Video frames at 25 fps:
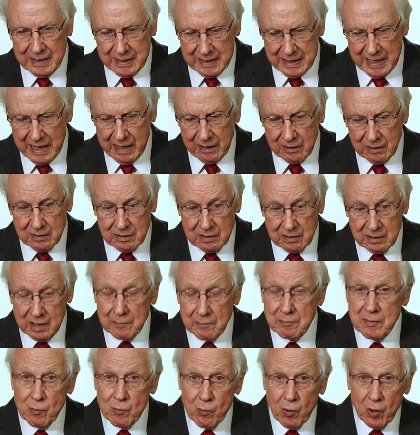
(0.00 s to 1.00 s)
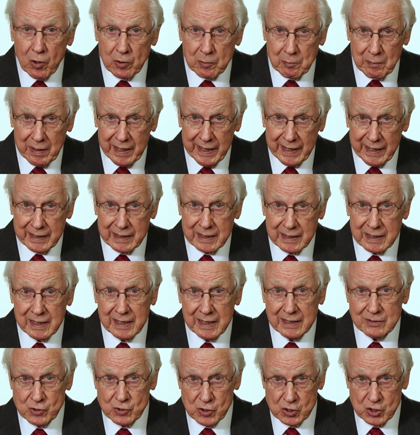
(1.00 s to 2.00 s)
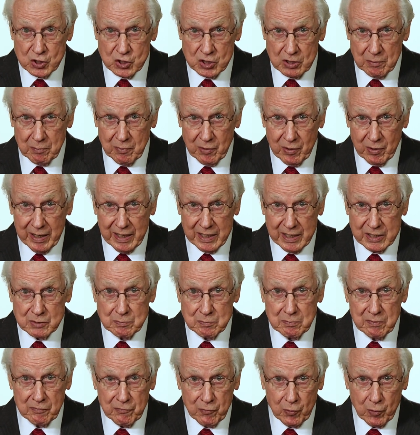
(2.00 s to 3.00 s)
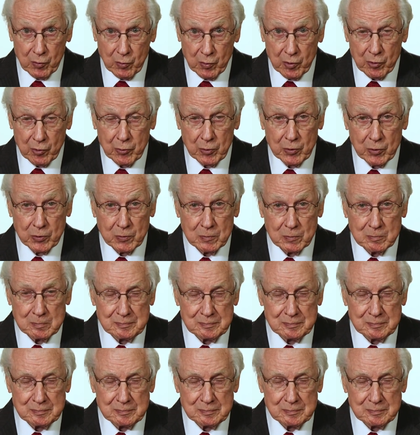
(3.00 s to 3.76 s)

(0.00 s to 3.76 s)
Now, let me walk back and just summarize before we're through.